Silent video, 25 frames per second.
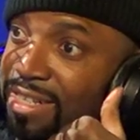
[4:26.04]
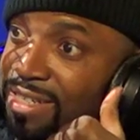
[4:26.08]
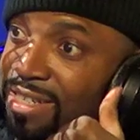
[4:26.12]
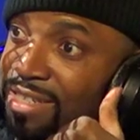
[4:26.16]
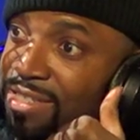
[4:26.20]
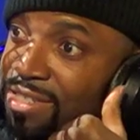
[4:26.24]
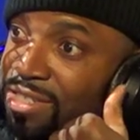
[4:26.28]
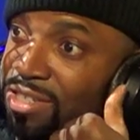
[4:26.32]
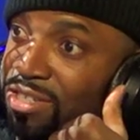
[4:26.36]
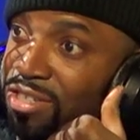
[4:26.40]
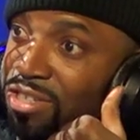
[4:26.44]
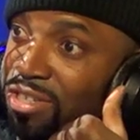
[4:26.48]
it
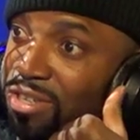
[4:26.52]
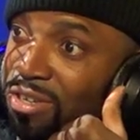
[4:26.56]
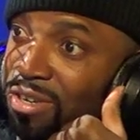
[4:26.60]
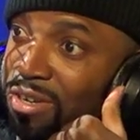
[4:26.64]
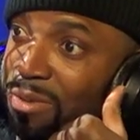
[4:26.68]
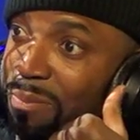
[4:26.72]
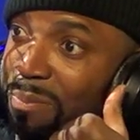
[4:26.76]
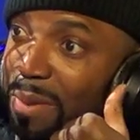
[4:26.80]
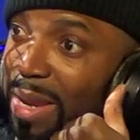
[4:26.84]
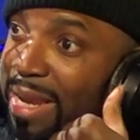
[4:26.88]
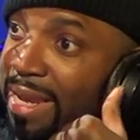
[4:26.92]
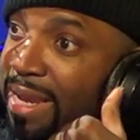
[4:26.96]
to your
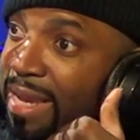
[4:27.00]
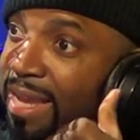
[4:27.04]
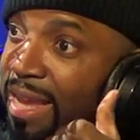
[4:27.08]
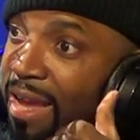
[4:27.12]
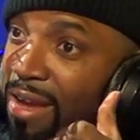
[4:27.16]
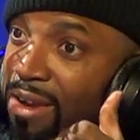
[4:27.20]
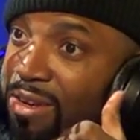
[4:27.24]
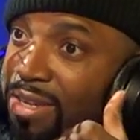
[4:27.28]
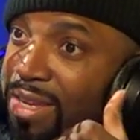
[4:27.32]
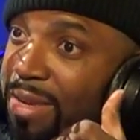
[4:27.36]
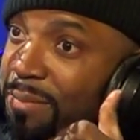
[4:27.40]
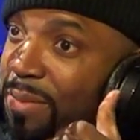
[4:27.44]
bank
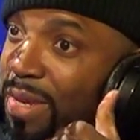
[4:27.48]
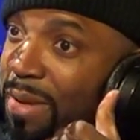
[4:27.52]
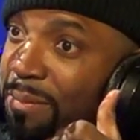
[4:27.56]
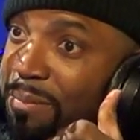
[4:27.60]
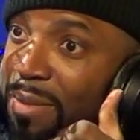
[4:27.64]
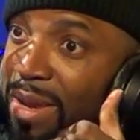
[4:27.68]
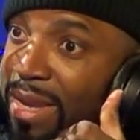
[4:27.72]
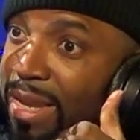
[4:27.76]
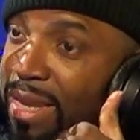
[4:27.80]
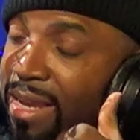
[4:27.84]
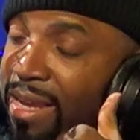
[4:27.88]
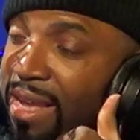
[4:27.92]
account. Give me a
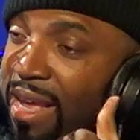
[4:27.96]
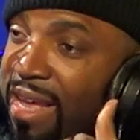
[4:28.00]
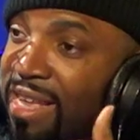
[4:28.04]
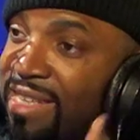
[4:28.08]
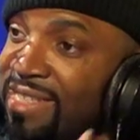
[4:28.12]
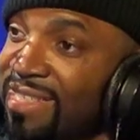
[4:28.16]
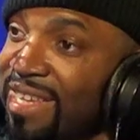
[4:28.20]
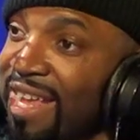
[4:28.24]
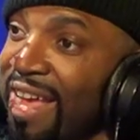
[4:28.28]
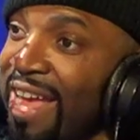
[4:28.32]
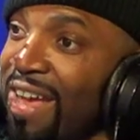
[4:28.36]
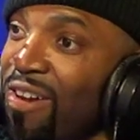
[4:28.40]
bank account. I
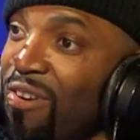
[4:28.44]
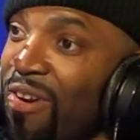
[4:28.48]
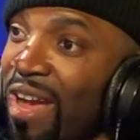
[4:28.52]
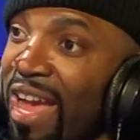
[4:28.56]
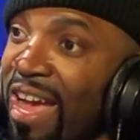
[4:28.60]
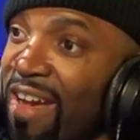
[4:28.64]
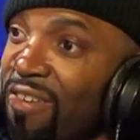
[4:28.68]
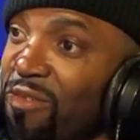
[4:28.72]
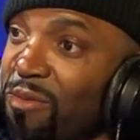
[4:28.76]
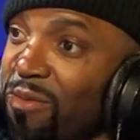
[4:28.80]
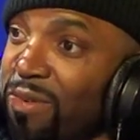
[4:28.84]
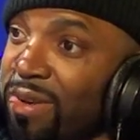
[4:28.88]
said, I don't
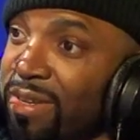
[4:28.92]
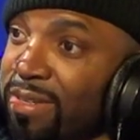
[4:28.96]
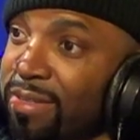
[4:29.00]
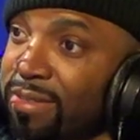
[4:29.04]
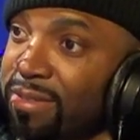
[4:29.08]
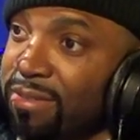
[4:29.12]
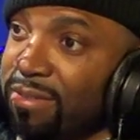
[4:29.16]
have one.